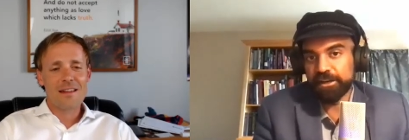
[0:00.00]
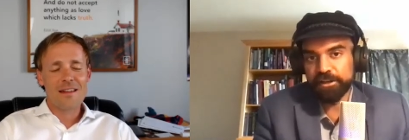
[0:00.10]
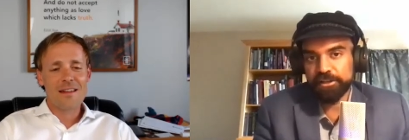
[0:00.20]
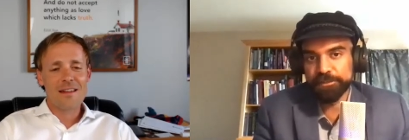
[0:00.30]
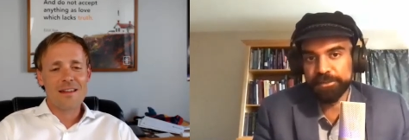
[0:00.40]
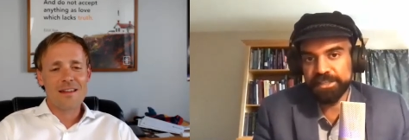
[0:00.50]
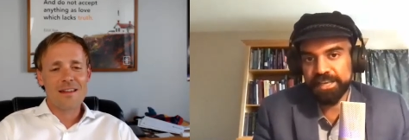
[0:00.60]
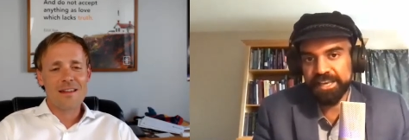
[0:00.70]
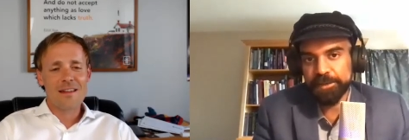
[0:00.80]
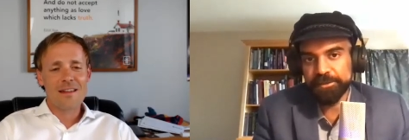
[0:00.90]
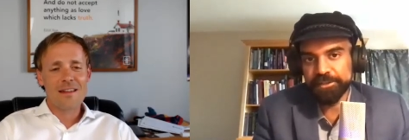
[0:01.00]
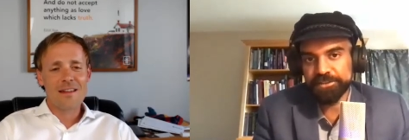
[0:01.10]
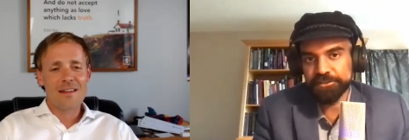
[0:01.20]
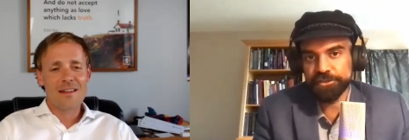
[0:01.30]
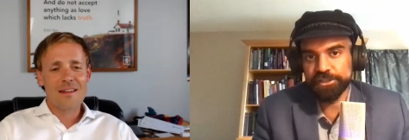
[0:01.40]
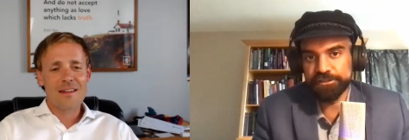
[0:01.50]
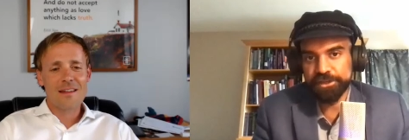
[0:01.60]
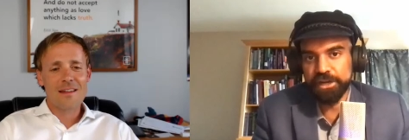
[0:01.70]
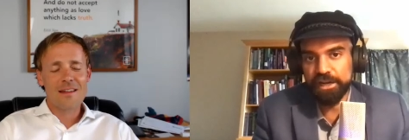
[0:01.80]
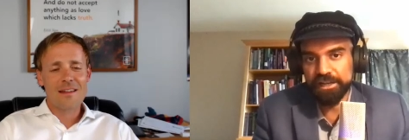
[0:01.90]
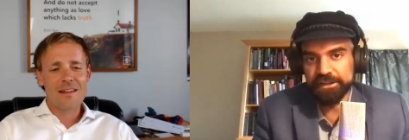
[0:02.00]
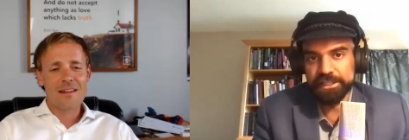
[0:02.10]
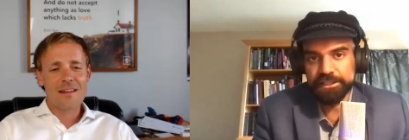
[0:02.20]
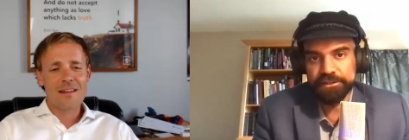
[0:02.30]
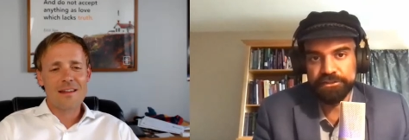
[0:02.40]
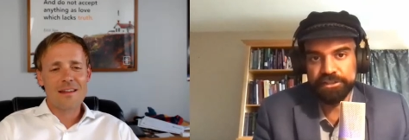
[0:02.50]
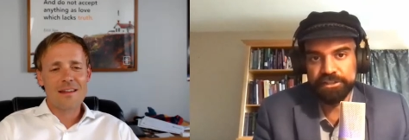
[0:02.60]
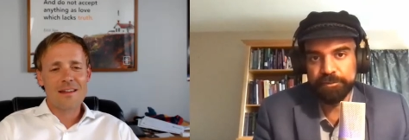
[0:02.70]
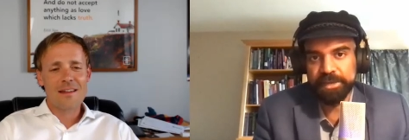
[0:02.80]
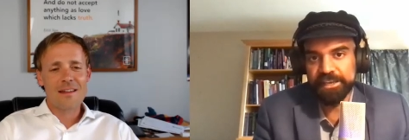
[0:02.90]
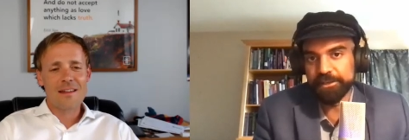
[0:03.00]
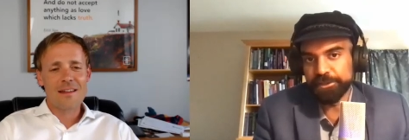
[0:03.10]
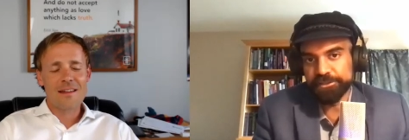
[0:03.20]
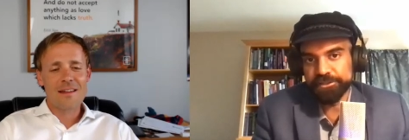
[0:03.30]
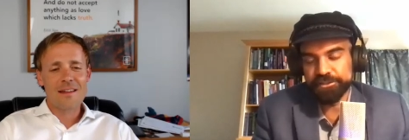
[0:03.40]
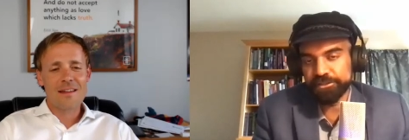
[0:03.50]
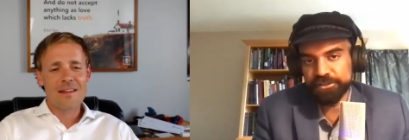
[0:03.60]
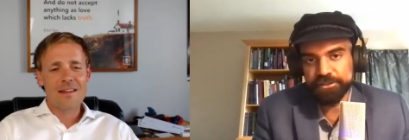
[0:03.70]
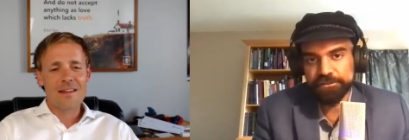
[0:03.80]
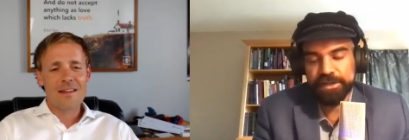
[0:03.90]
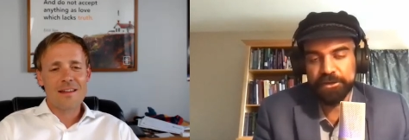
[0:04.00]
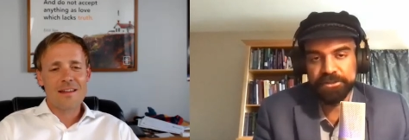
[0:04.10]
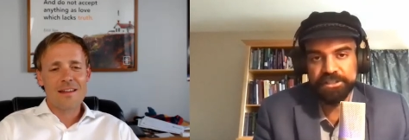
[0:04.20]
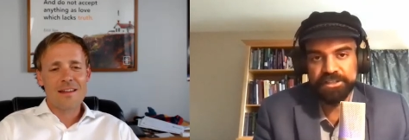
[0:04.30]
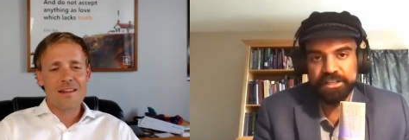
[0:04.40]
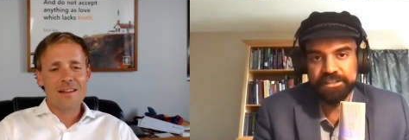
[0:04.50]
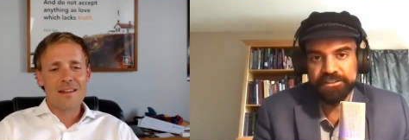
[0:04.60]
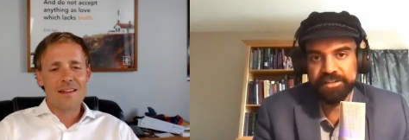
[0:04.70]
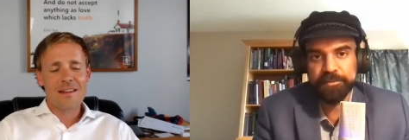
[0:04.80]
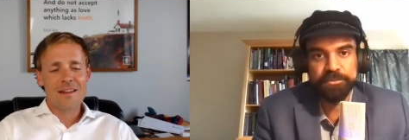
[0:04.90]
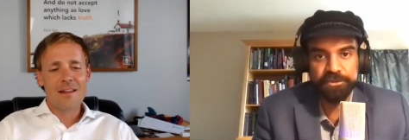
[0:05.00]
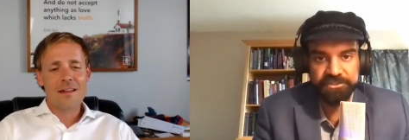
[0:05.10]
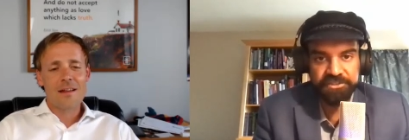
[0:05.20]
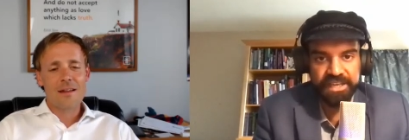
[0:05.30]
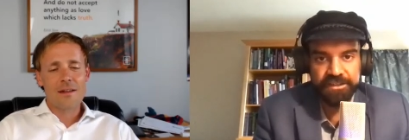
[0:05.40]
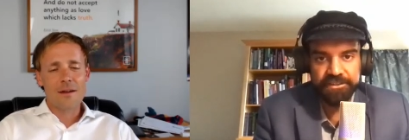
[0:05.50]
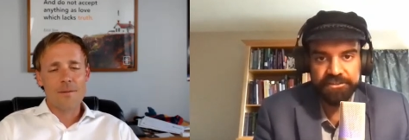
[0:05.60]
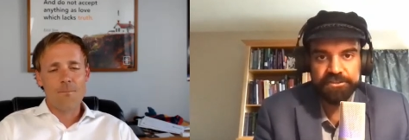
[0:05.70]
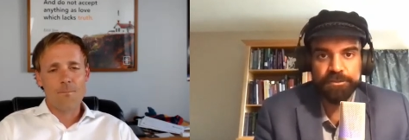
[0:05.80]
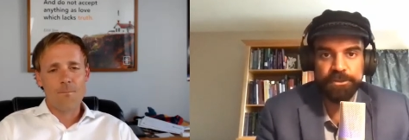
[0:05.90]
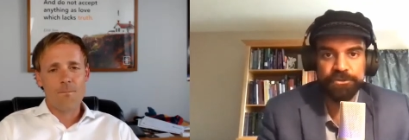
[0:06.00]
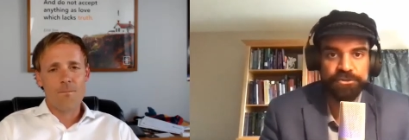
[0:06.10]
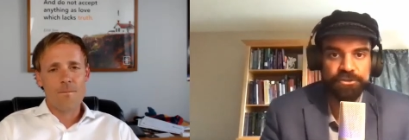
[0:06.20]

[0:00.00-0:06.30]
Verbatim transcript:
Speaker 1: our ultimate aim is the city of God and not the city of men, which is you know founded on temporal standards yep. as opposed